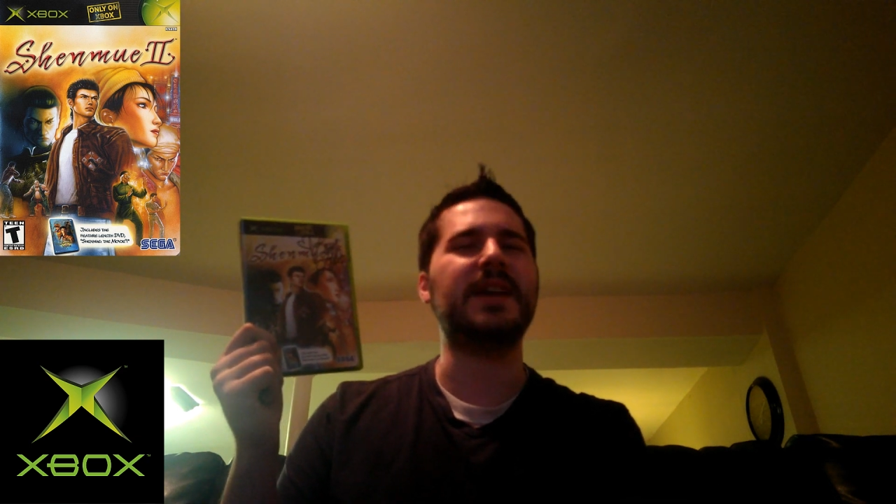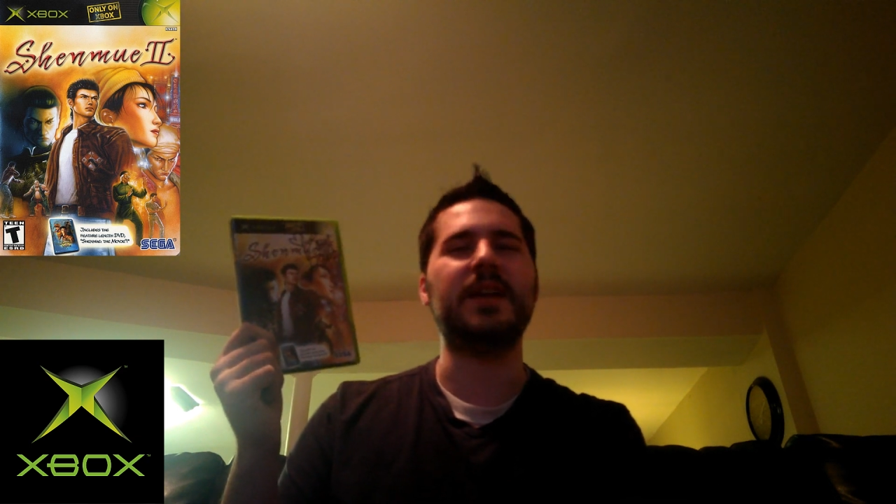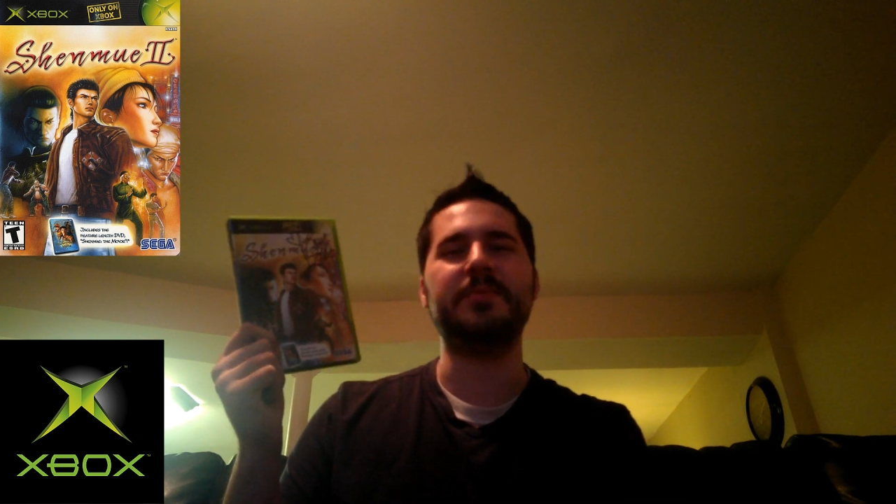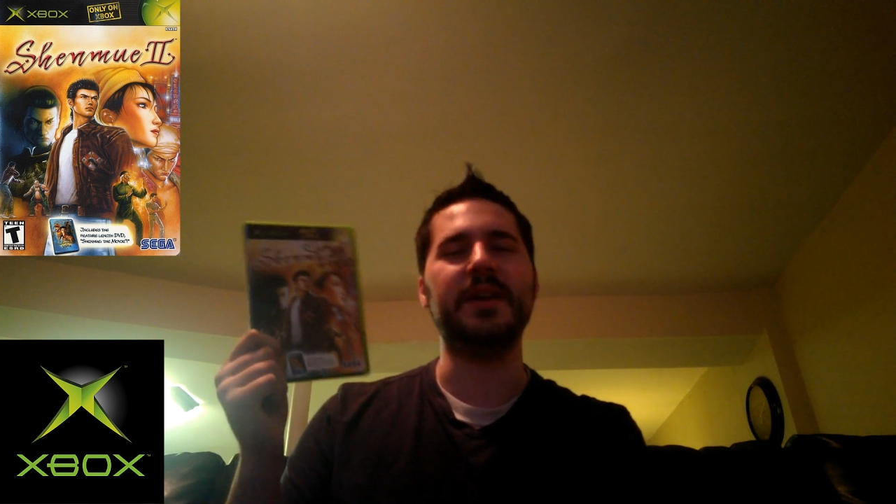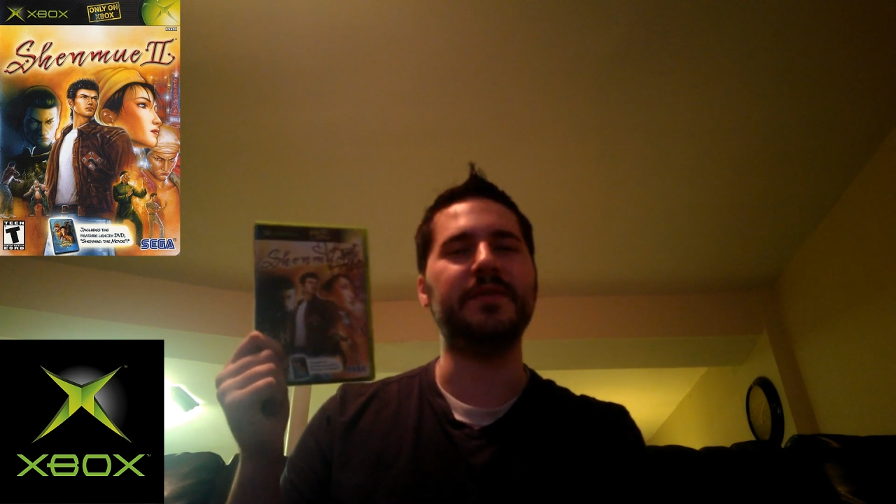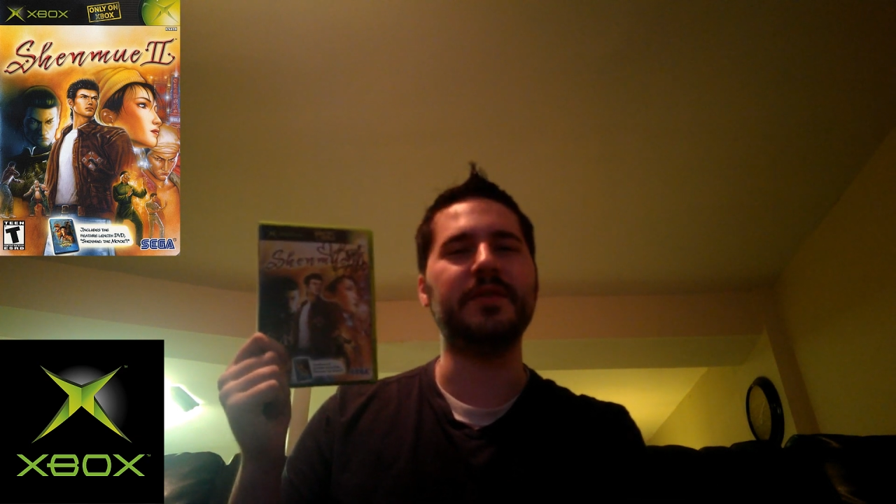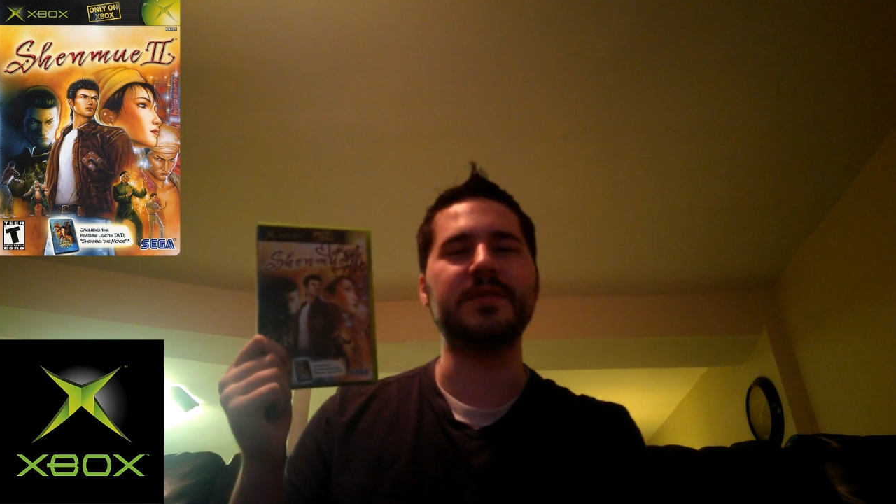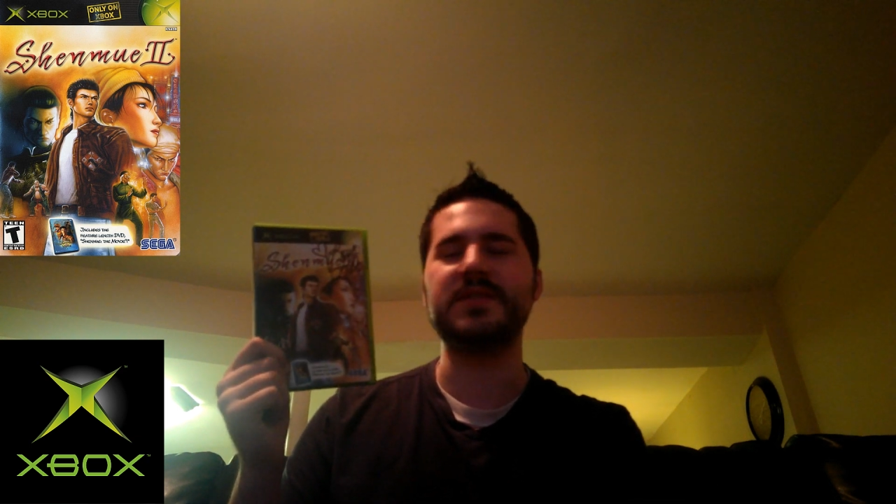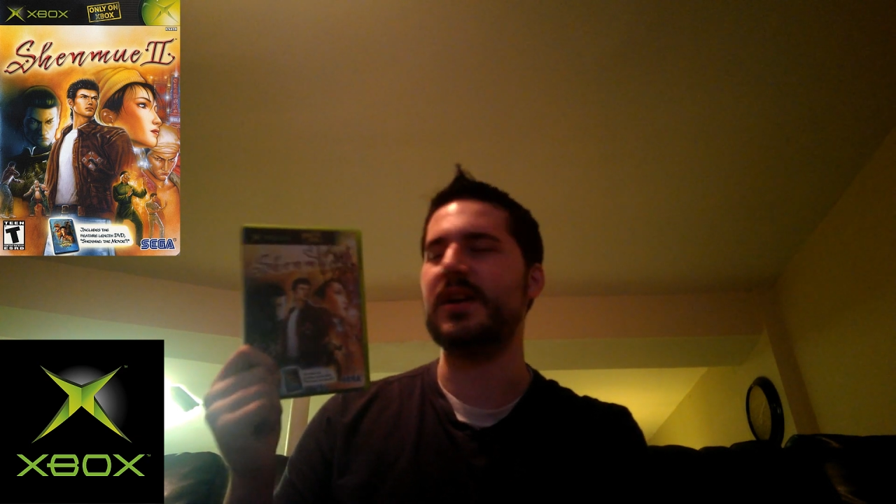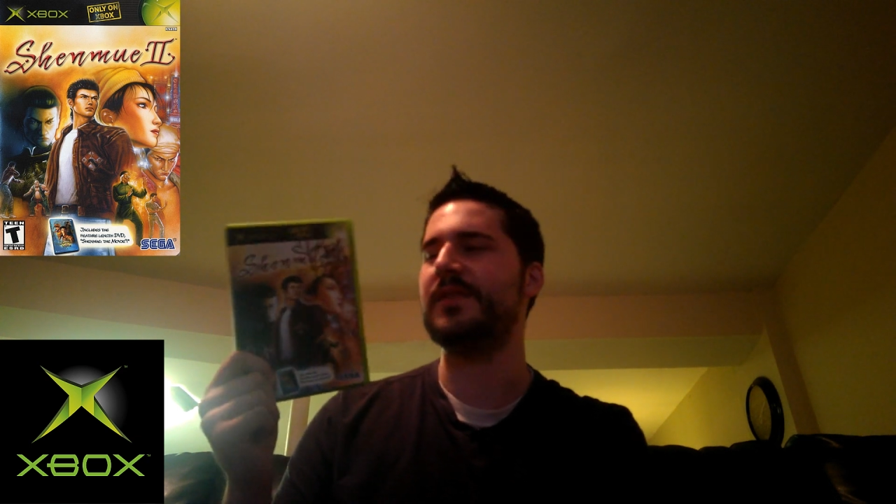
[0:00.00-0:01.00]
gotta play it for
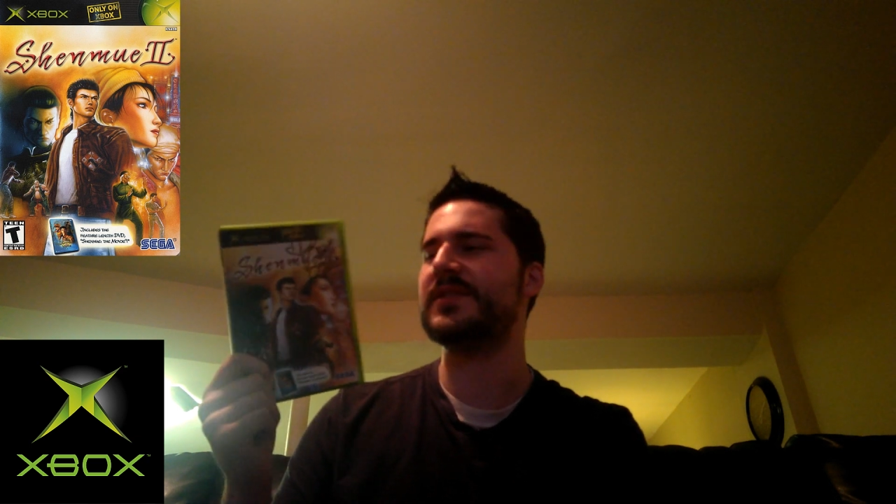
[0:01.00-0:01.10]
yourself.